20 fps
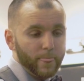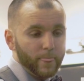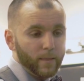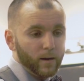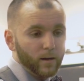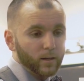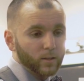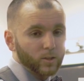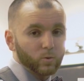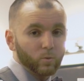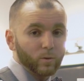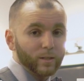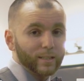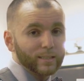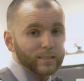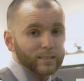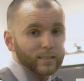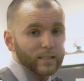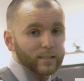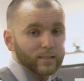20
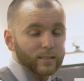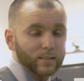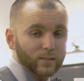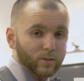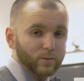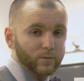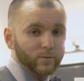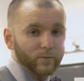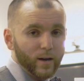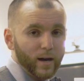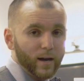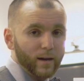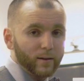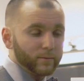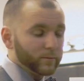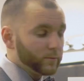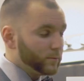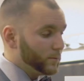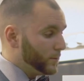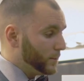cents. Since there's
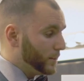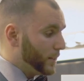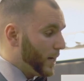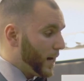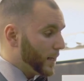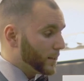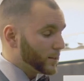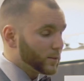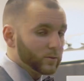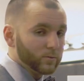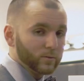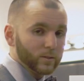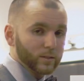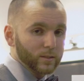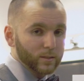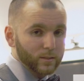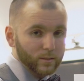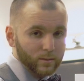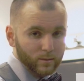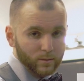5 dots, you
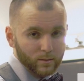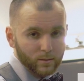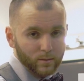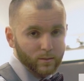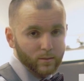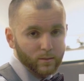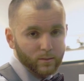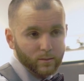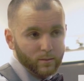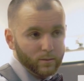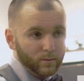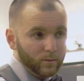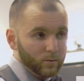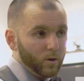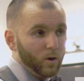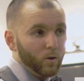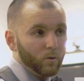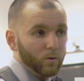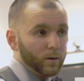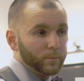
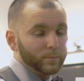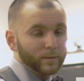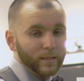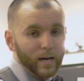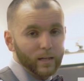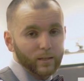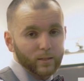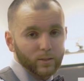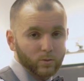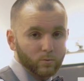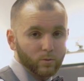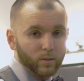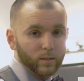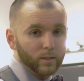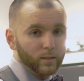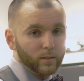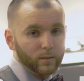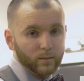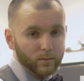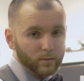go up
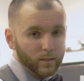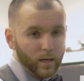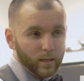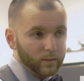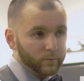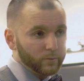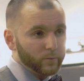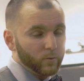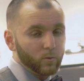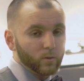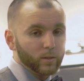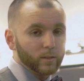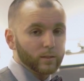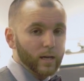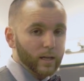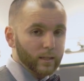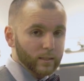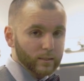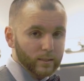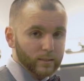$1.20, $1.40,
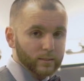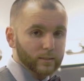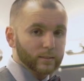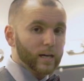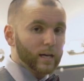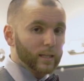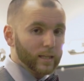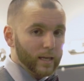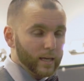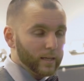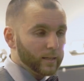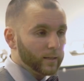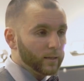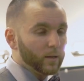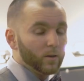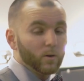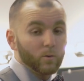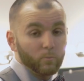$1.60, $1.80.